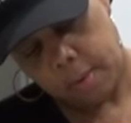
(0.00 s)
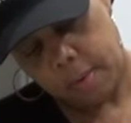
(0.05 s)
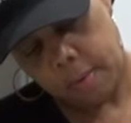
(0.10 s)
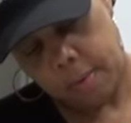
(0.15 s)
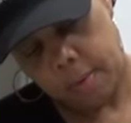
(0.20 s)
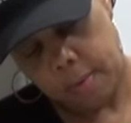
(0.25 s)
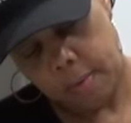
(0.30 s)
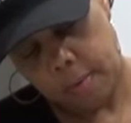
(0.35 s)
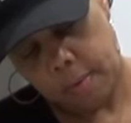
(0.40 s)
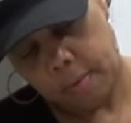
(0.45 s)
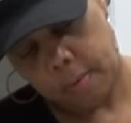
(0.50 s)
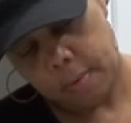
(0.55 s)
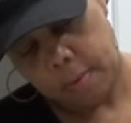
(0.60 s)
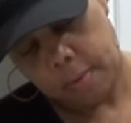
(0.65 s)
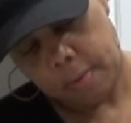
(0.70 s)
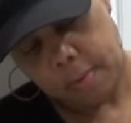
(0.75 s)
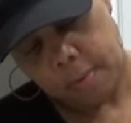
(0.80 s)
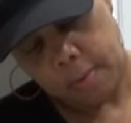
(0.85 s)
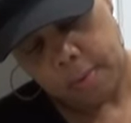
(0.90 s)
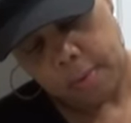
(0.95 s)

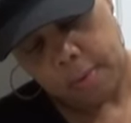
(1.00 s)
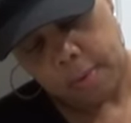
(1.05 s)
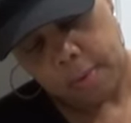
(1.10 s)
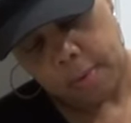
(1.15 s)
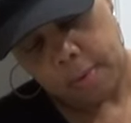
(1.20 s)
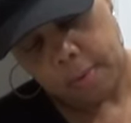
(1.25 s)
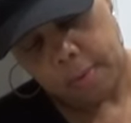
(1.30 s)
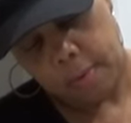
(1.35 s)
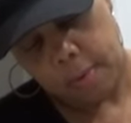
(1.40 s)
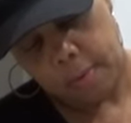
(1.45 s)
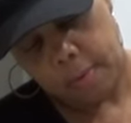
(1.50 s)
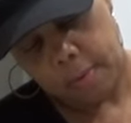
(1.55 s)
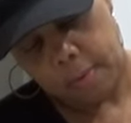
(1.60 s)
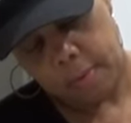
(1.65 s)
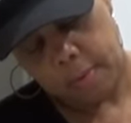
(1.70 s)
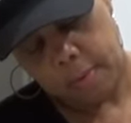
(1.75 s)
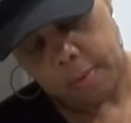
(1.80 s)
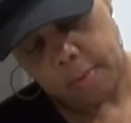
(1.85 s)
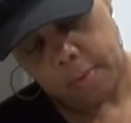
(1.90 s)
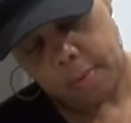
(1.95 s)

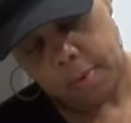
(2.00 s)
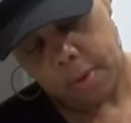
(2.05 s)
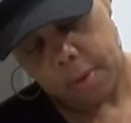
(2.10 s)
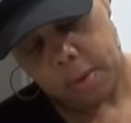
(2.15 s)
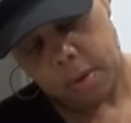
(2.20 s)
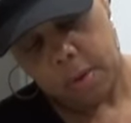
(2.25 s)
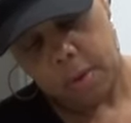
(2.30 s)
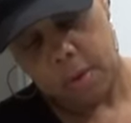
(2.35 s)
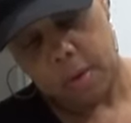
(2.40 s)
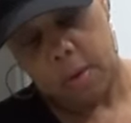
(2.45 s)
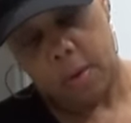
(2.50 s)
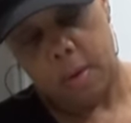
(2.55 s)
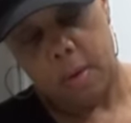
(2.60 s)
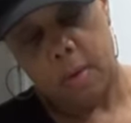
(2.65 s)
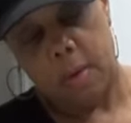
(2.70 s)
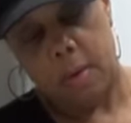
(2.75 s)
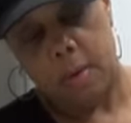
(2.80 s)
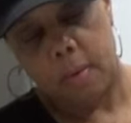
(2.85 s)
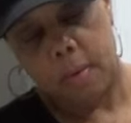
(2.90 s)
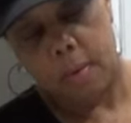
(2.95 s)

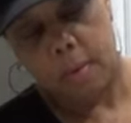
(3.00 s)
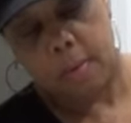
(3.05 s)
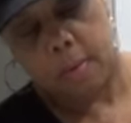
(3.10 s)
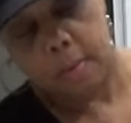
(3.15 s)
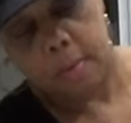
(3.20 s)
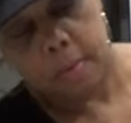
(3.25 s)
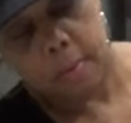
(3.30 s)
(silence)